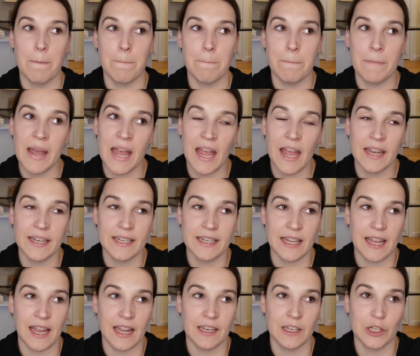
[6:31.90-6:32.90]
met
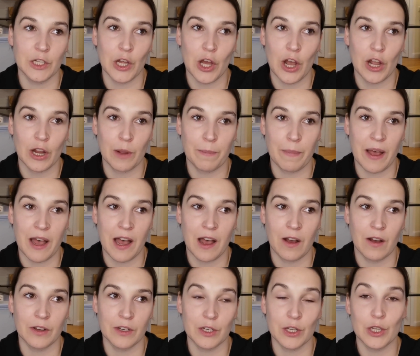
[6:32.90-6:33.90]
and talk
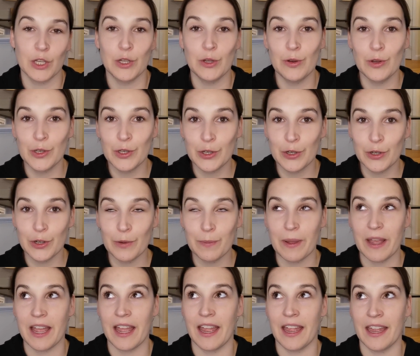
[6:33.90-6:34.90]
about YouTube.
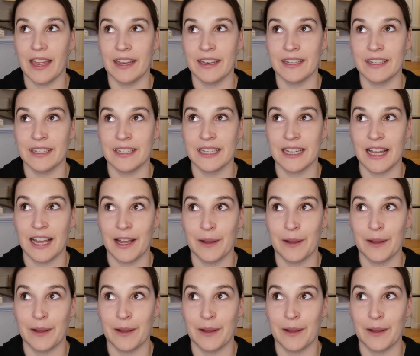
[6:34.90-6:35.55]
And